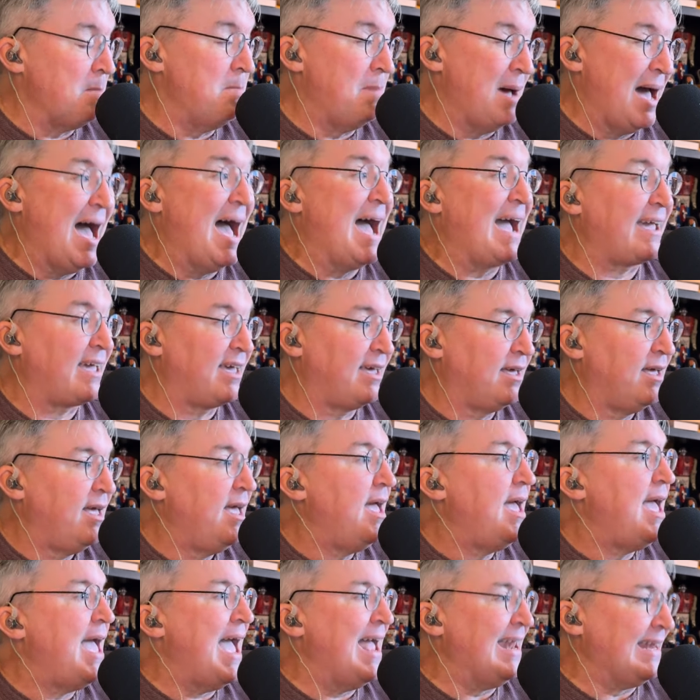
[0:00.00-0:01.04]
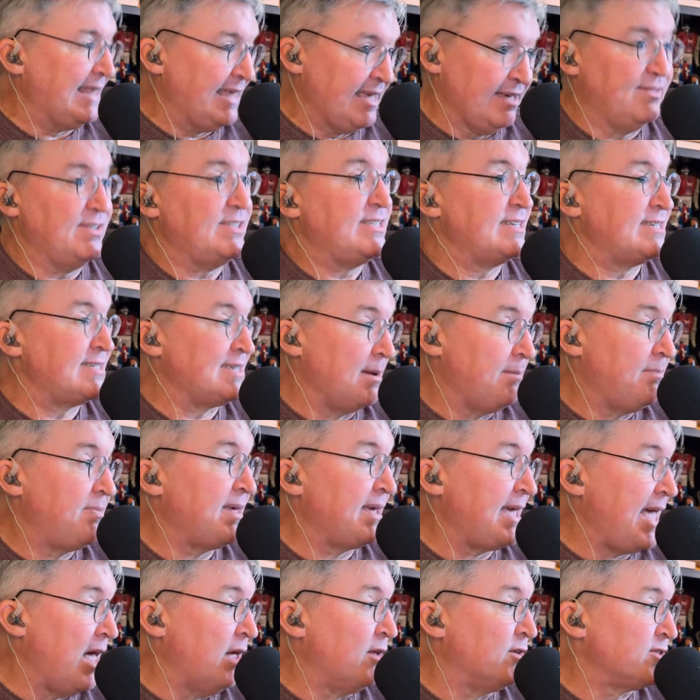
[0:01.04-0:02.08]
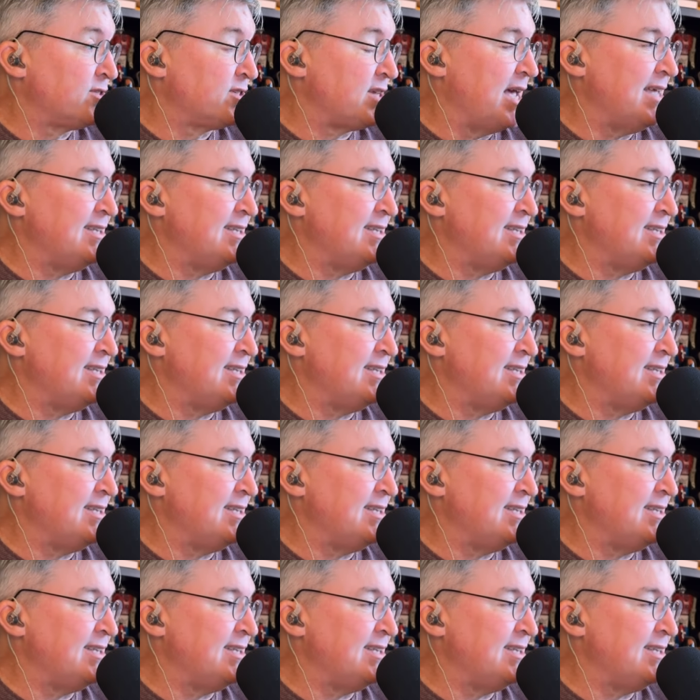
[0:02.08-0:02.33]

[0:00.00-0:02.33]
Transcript: back and give it to something else.